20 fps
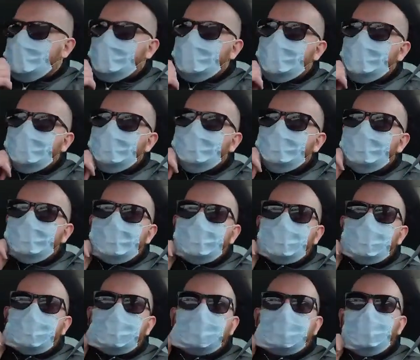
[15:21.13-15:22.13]
you know,
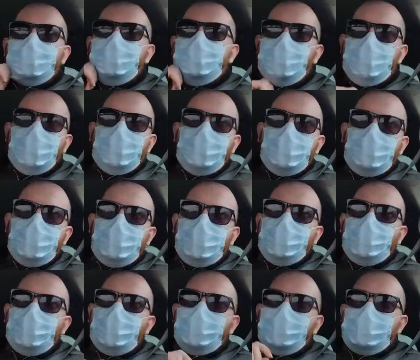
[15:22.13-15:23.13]

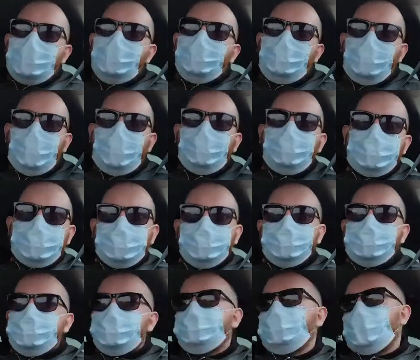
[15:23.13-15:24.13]
in
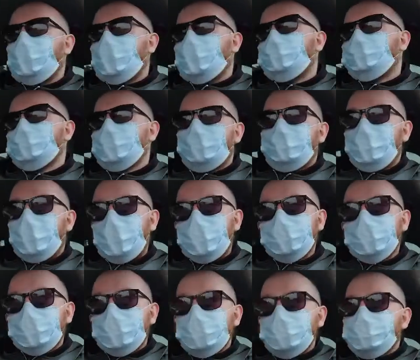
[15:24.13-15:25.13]
comparison to perhaps a
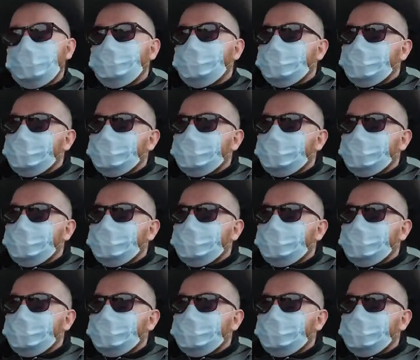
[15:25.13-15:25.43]
bus,